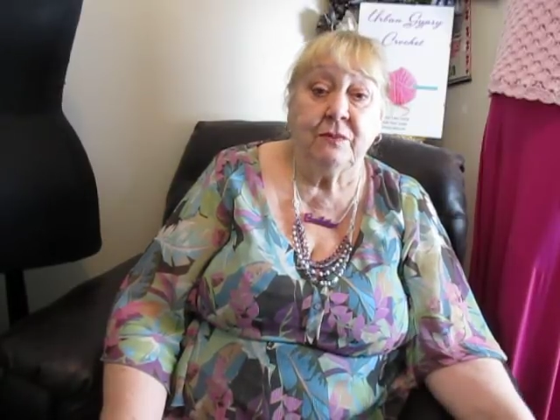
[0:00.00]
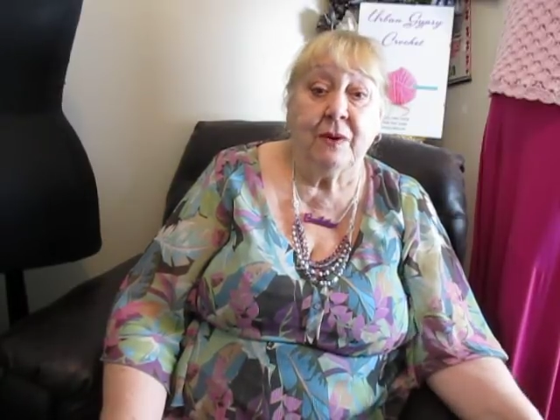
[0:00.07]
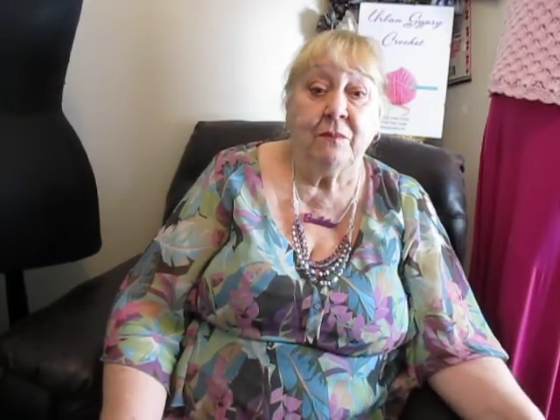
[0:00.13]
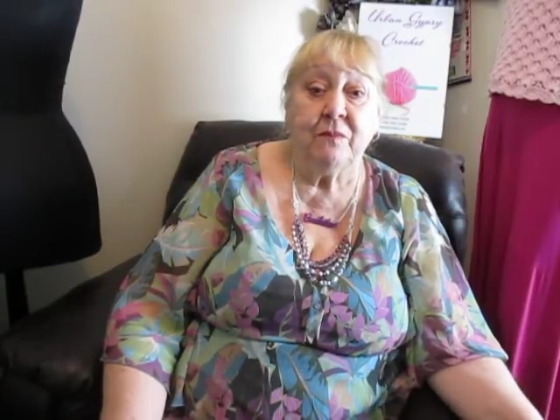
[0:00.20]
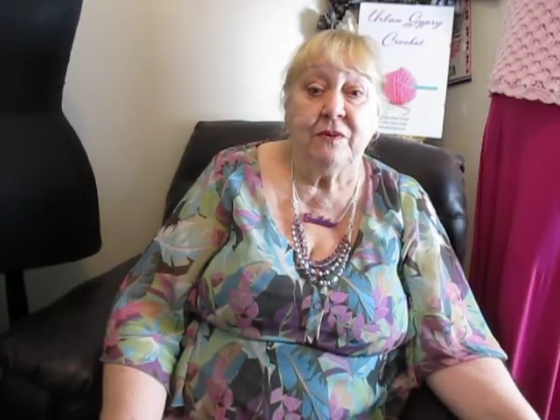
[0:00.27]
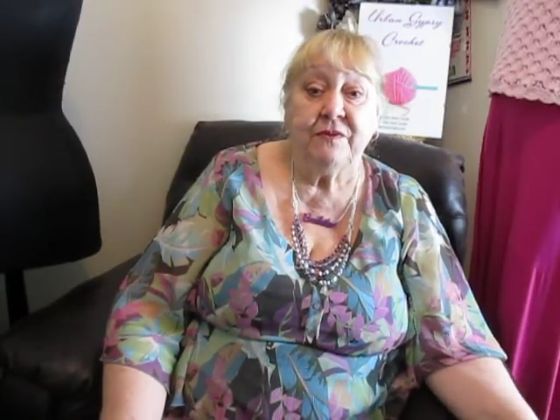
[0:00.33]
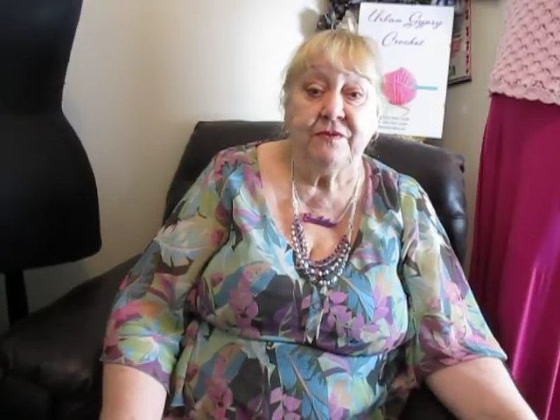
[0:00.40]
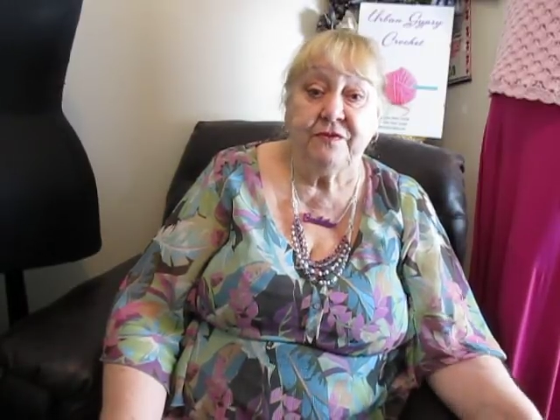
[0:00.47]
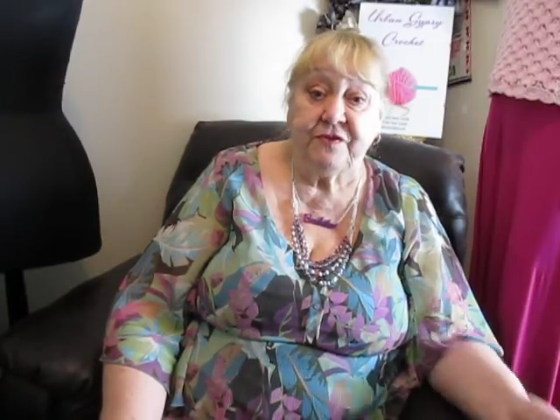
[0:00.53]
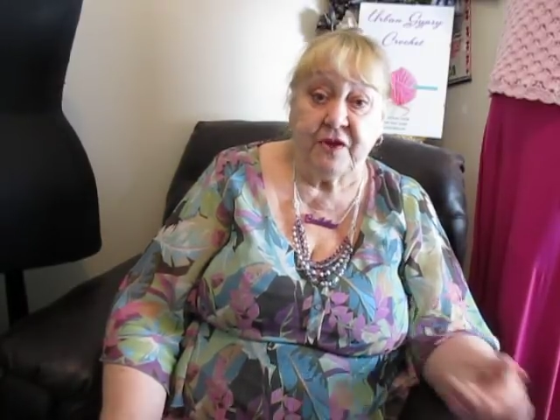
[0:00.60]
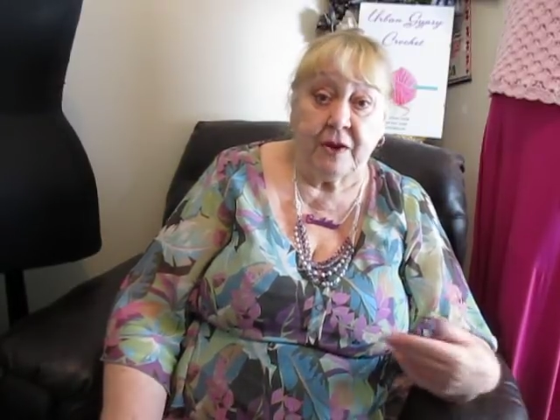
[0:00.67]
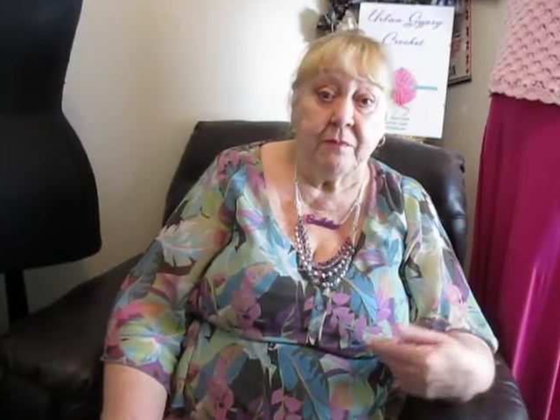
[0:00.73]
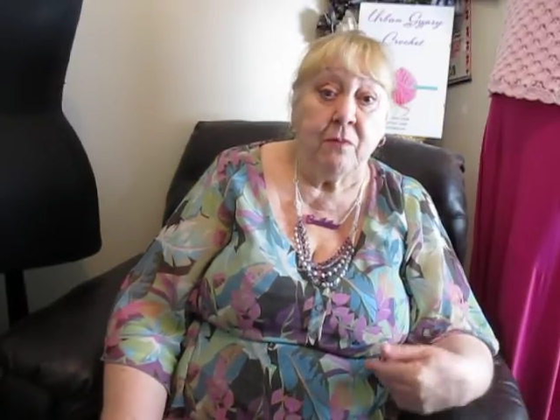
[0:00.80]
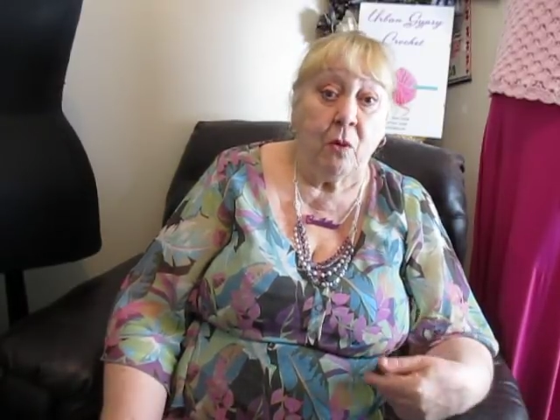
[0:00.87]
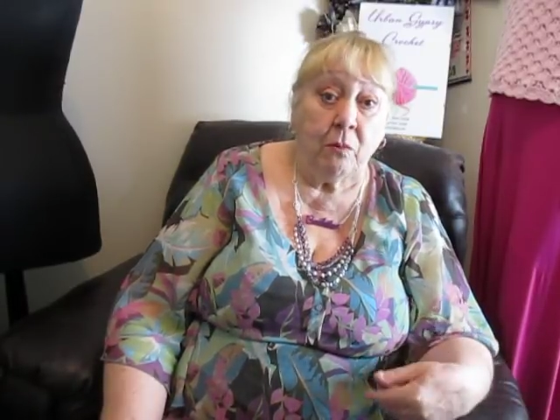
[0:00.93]
went with
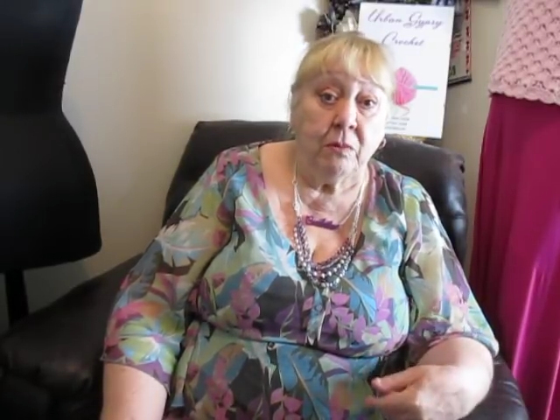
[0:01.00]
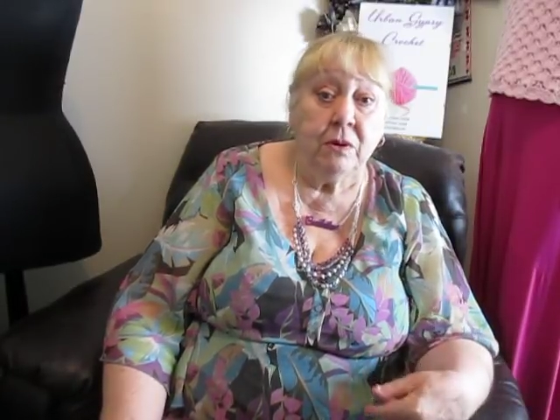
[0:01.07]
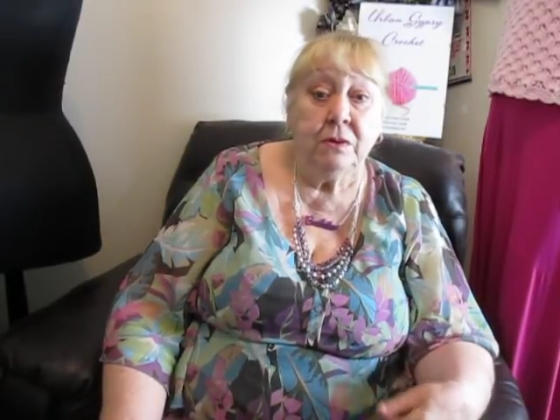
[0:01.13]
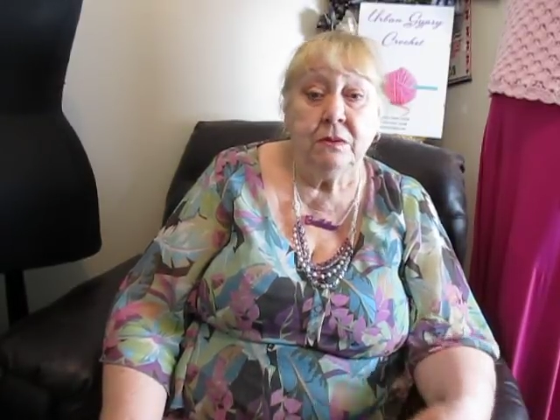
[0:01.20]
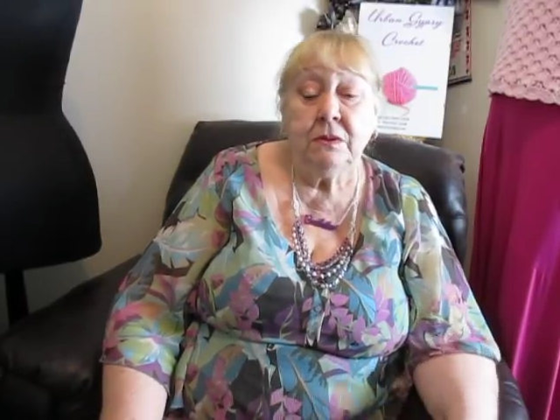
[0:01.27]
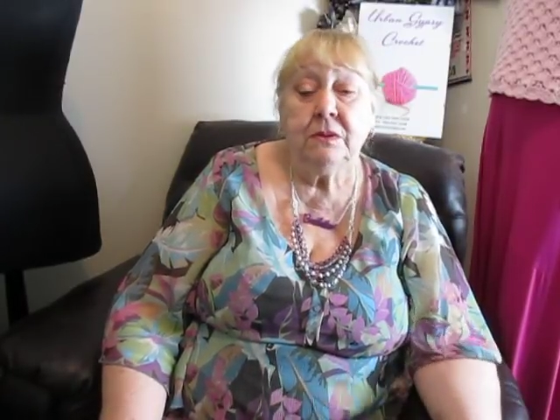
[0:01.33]
their mum